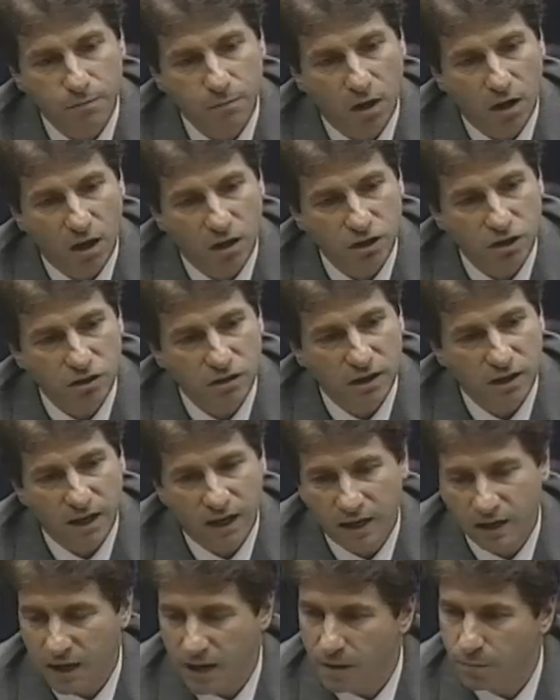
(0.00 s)
much to
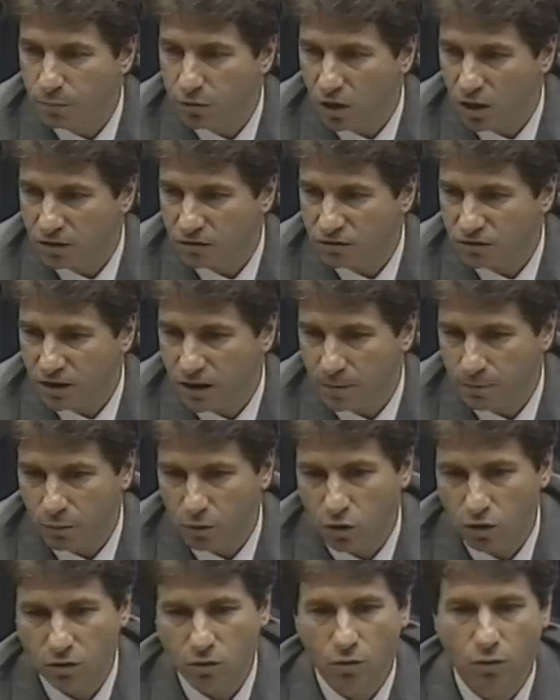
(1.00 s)
get a blood
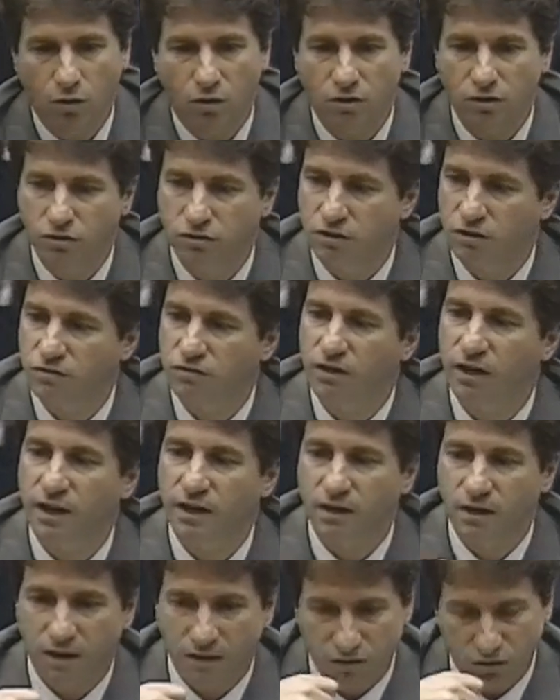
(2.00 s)
sample, or you just
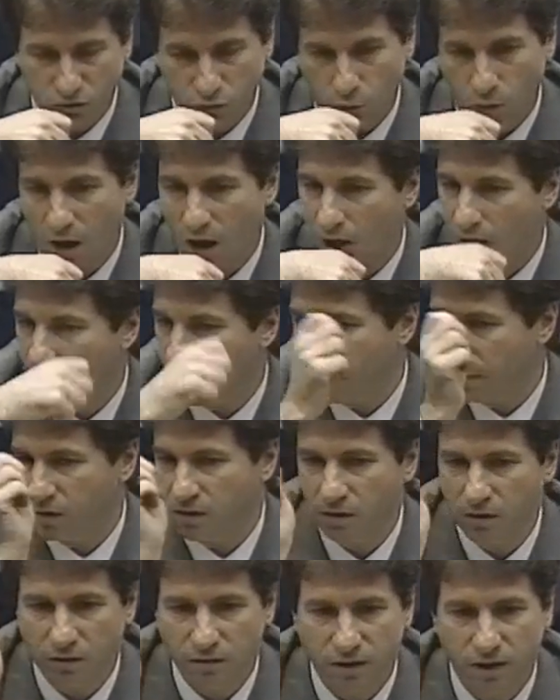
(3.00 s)
take a swab,
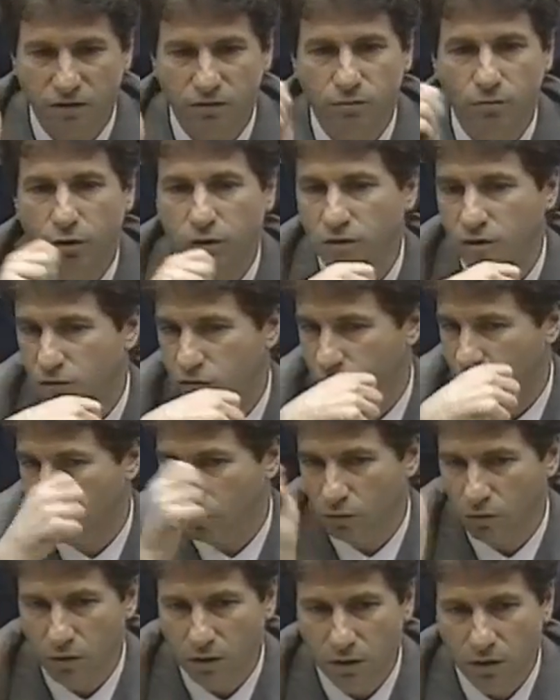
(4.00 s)
and the testimony is
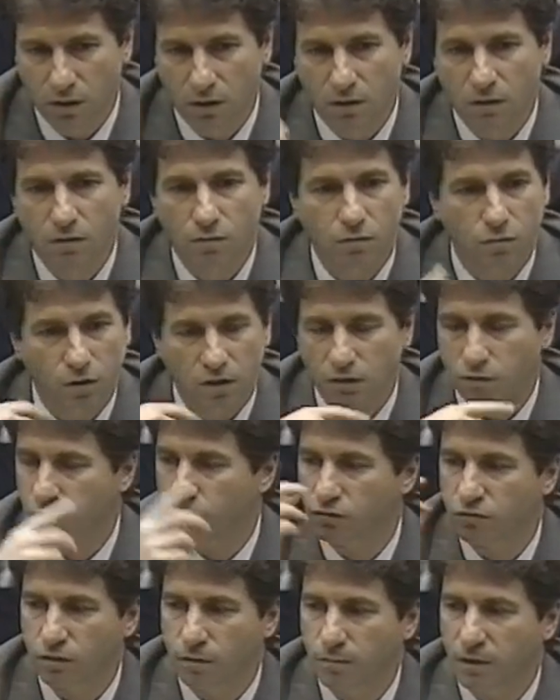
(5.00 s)
you run it through
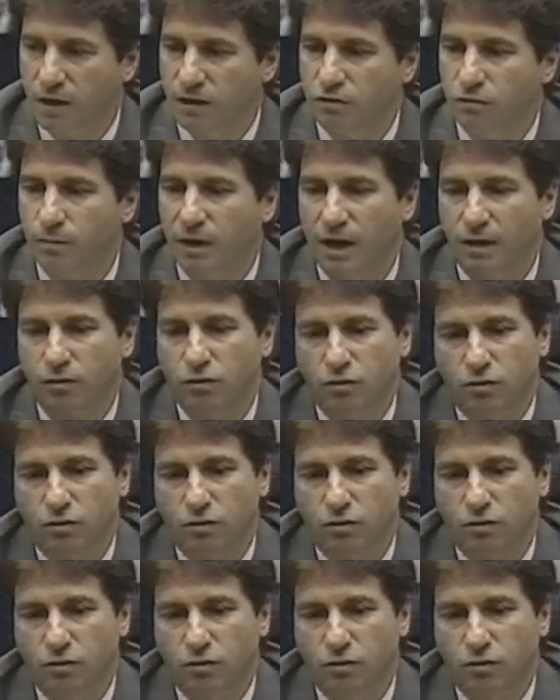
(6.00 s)
somebody's mouth. You